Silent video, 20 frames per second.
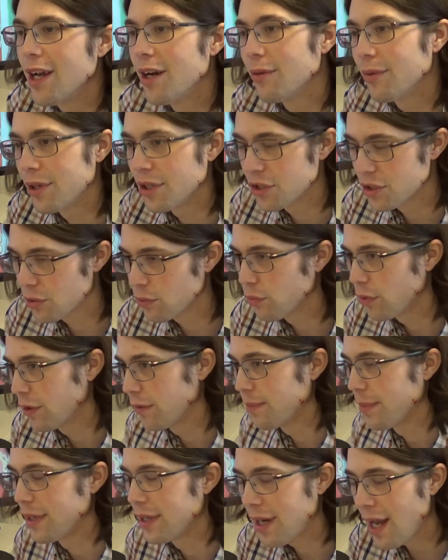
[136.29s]
which would
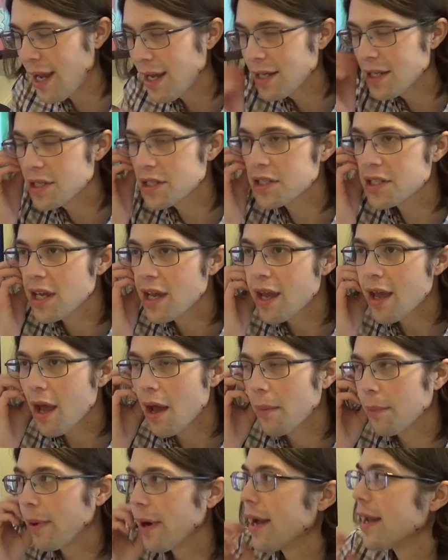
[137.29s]
have been nice,
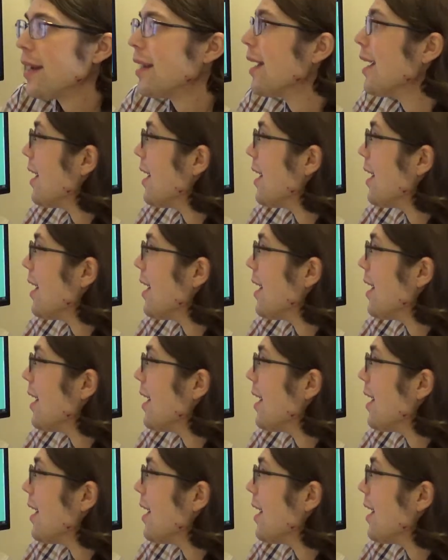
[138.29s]
but